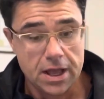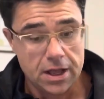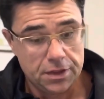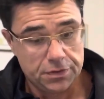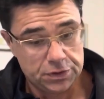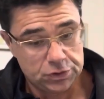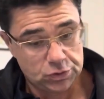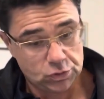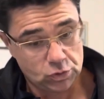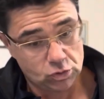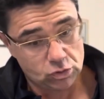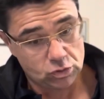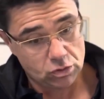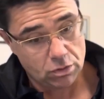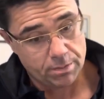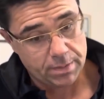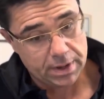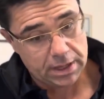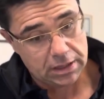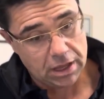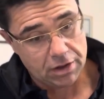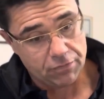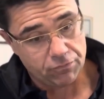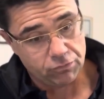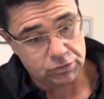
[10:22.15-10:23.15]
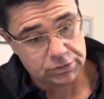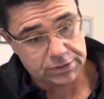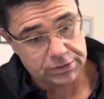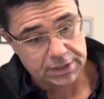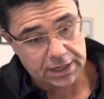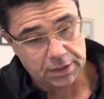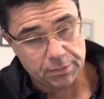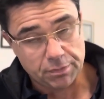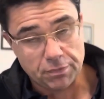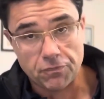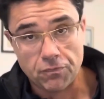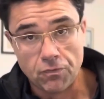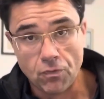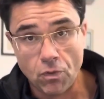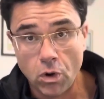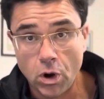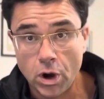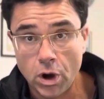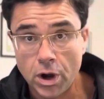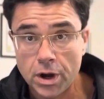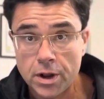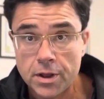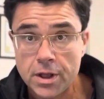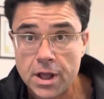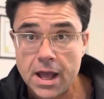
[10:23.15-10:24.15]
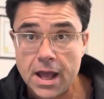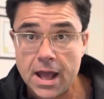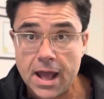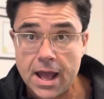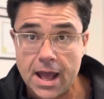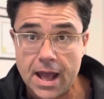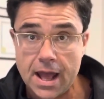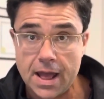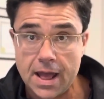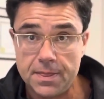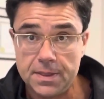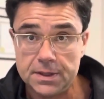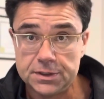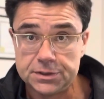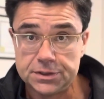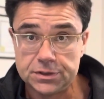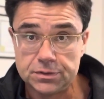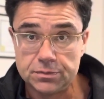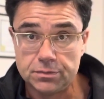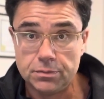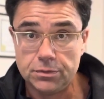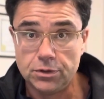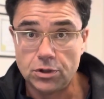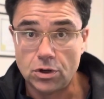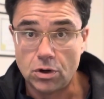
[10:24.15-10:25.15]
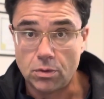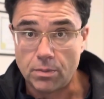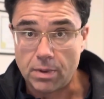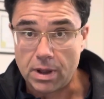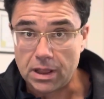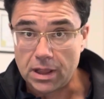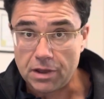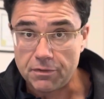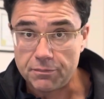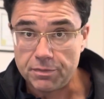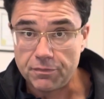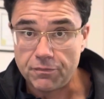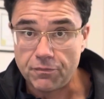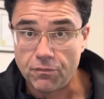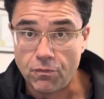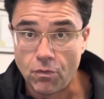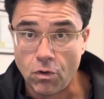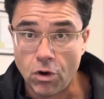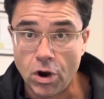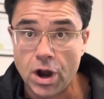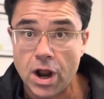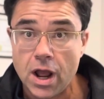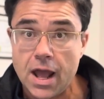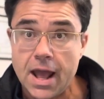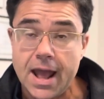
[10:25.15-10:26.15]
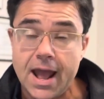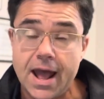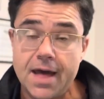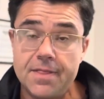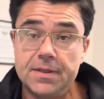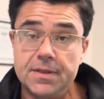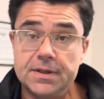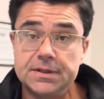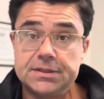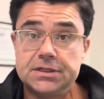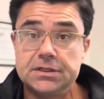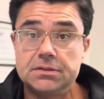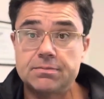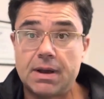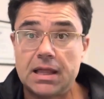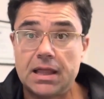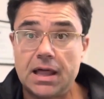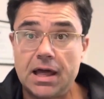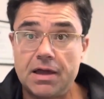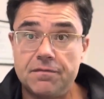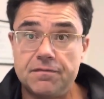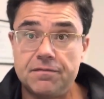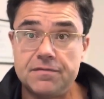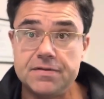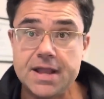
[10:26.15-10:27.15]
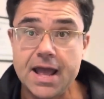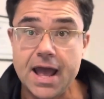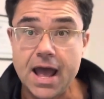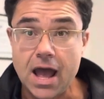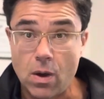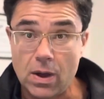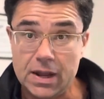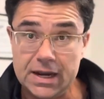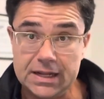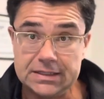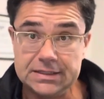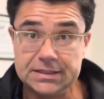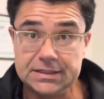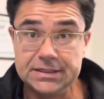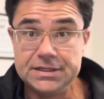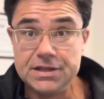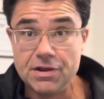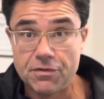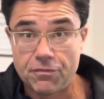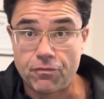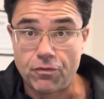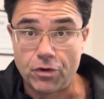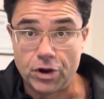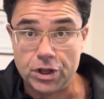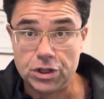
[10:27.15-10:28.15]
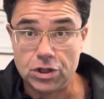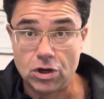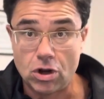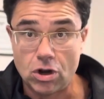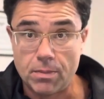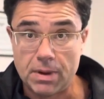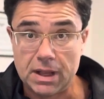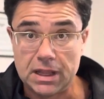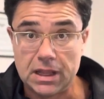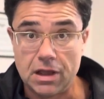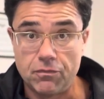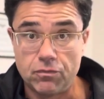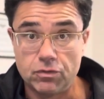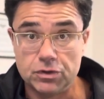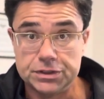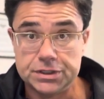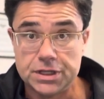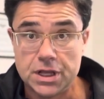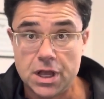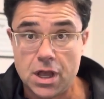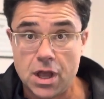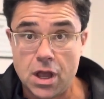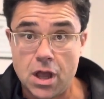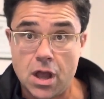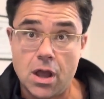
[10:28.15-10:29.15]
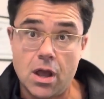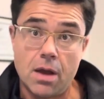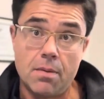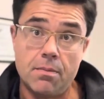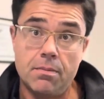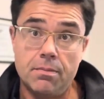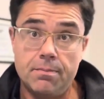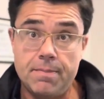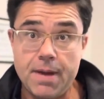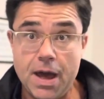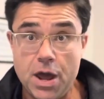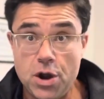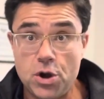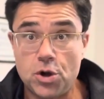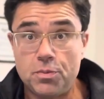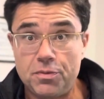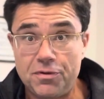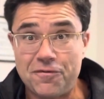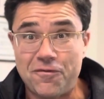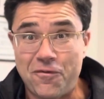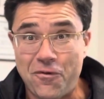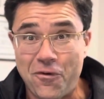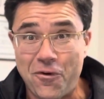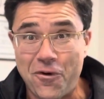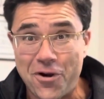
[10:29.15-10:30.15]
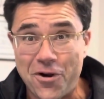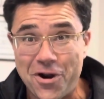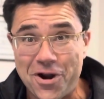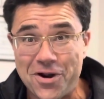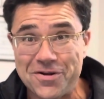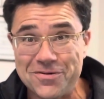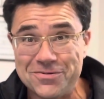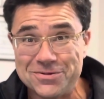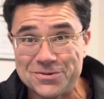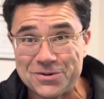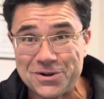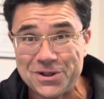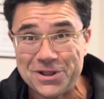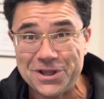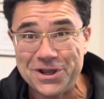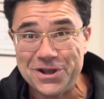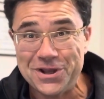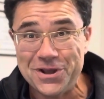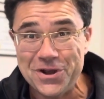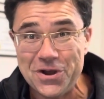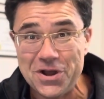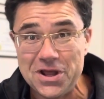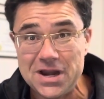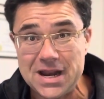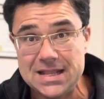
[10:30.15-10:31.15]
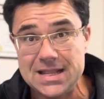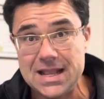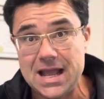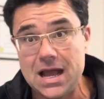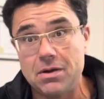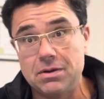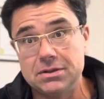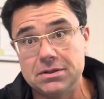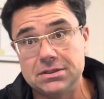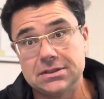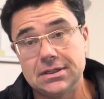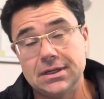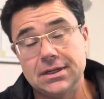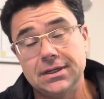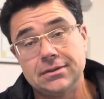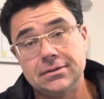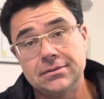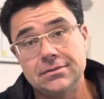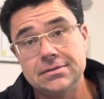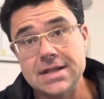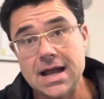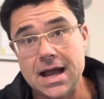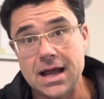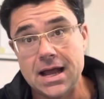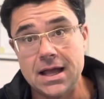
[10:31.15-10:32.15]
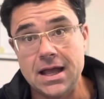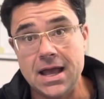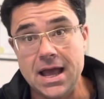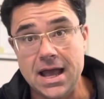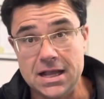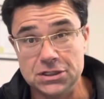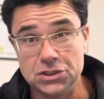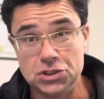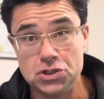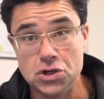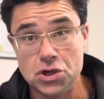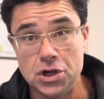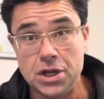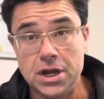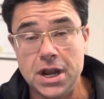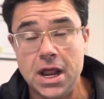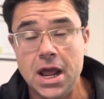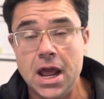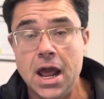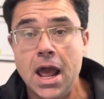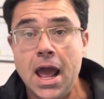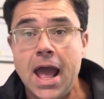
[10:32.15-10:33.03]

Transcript: This was what my life was like before, and this is, you know, my life before, and this is my life now, and it's different. You know, my life was better before. It was really good, and now it's like not as good.